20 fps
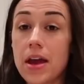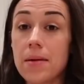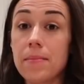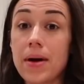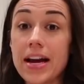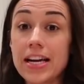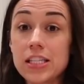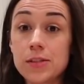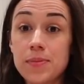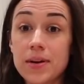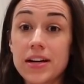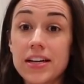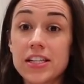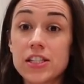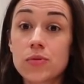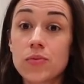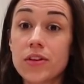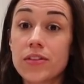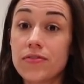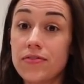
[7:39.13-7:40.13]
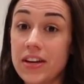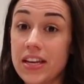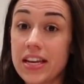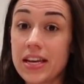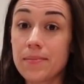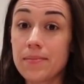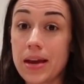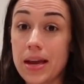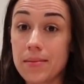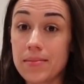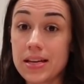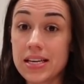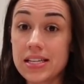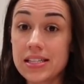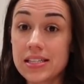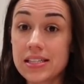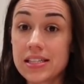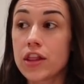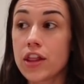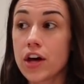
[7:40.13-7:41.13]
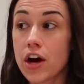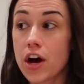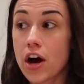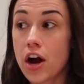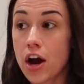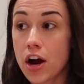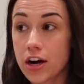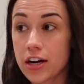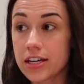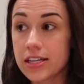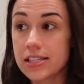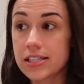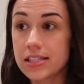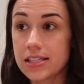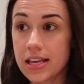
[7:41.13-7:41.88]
in my experience with feeding babies, the hardest